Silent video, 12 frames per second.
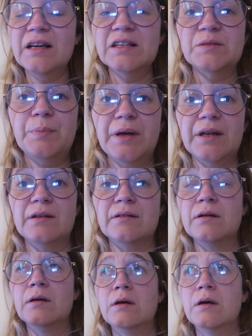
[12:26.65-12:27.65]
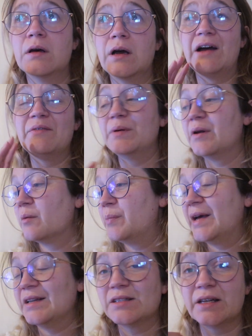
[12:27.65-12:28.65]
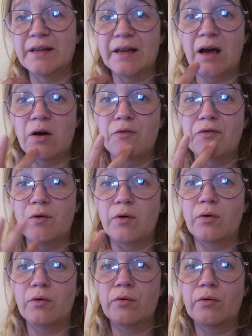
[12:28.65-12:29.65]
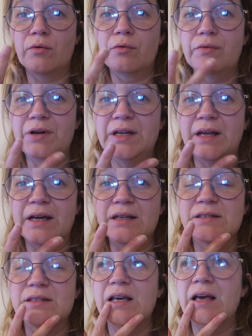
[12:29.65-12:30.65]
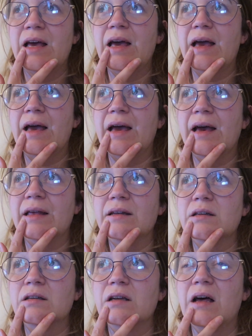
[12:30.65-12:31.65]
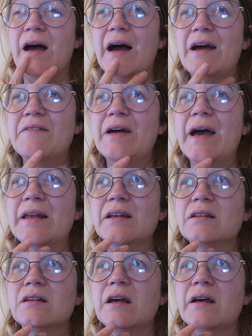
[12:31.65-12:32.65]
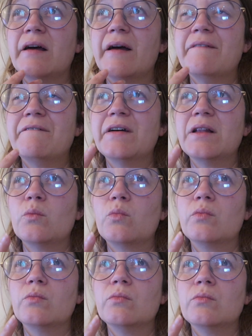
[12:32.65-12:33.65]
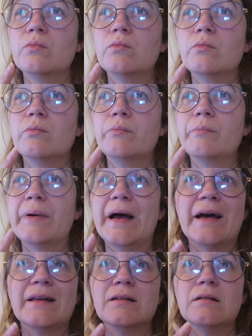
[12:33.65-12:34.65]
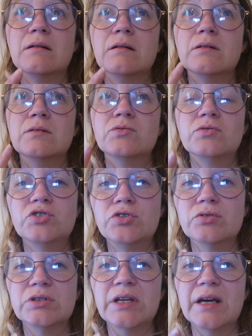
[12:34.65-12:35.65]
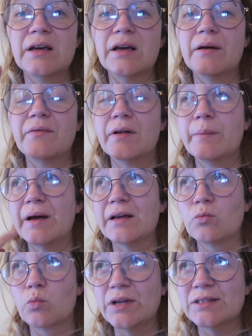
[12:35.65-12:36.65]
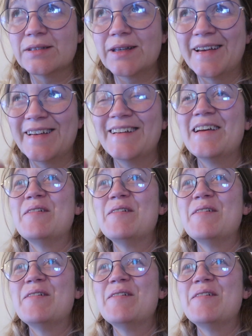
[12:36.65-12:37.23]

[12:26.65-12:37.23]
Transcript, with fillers: it's been I've been on penicillin now for three days, and I've had it, I felt bad Tuesday, I felt bad Wednesday,